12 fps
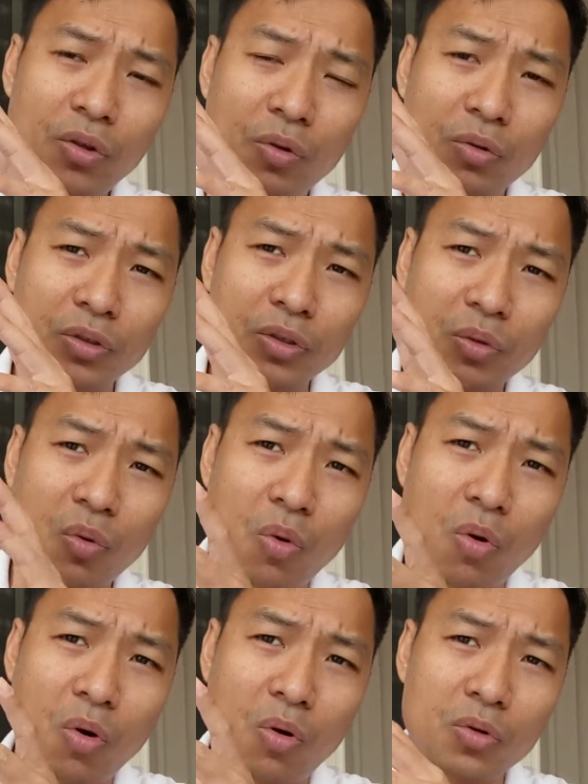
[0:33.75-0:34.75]
your
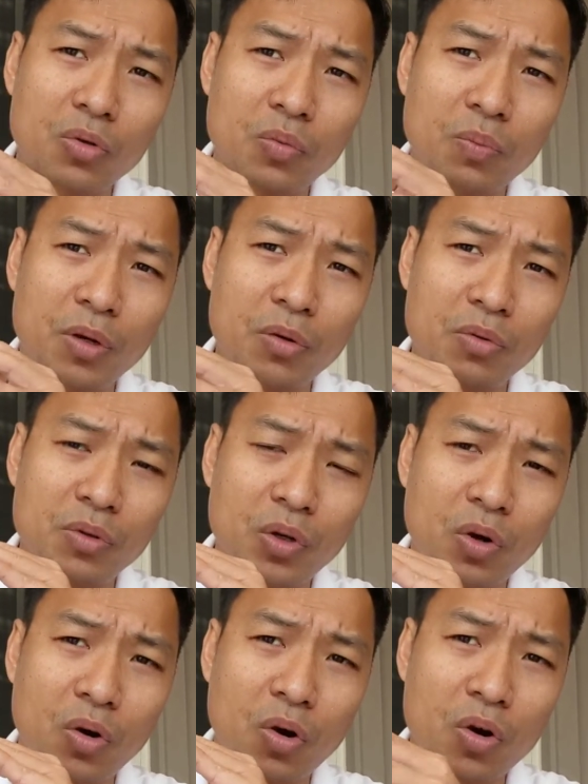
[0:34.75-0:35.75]
store, you build
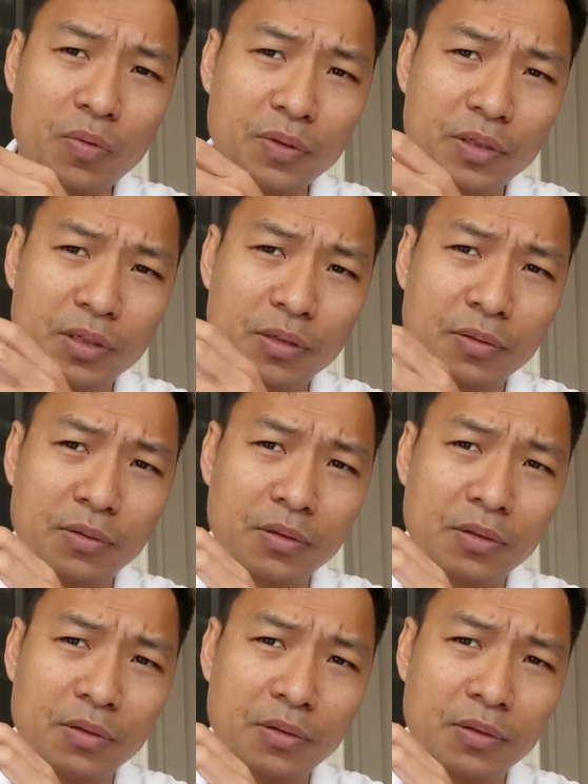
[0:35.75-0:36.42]
your option